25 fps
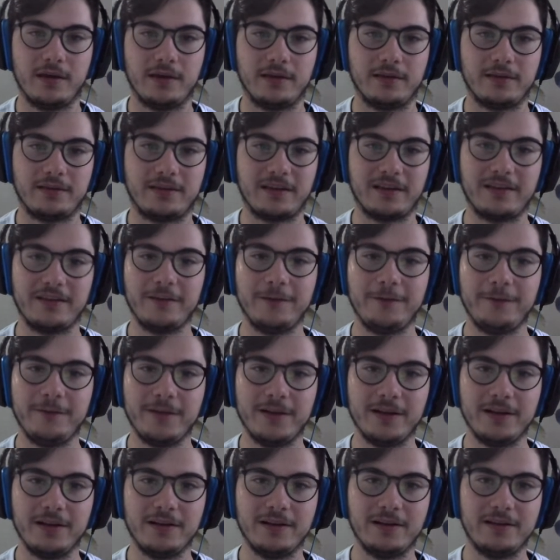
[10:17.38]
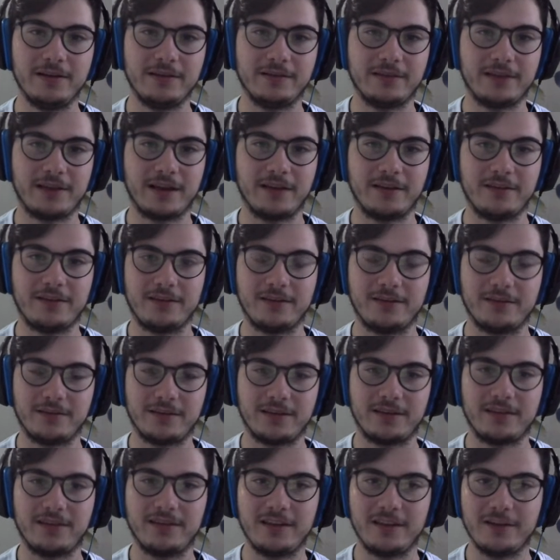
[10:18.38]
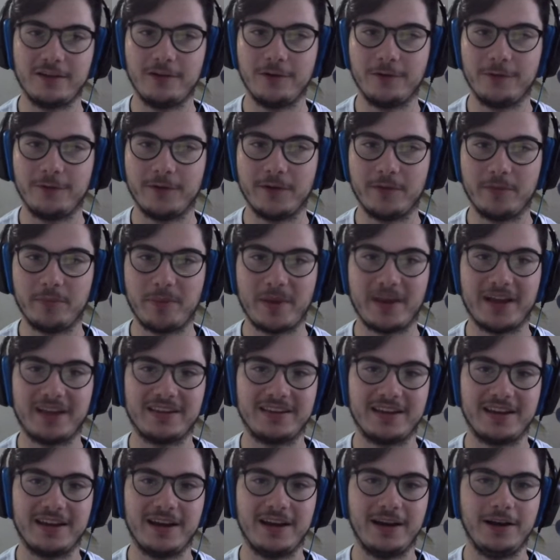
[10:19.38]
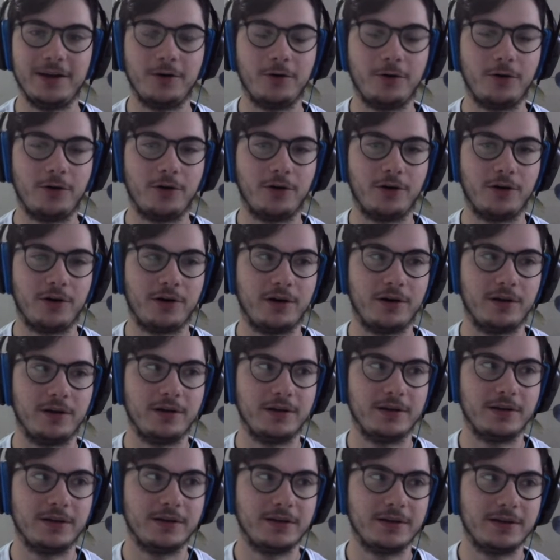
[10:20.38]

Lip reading: Does this you feel better, or